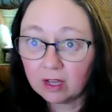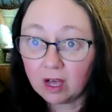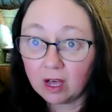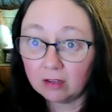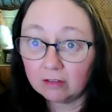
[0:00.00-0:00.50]

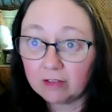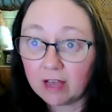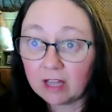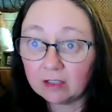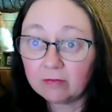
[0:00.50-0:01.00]
of
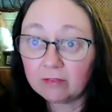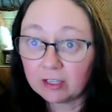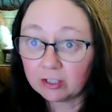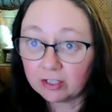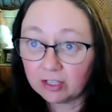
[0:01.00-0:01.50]
and
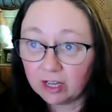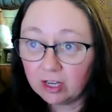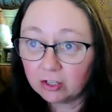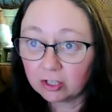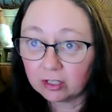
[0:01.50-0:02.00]

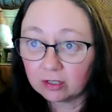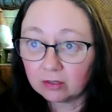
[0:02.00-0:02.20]
fascination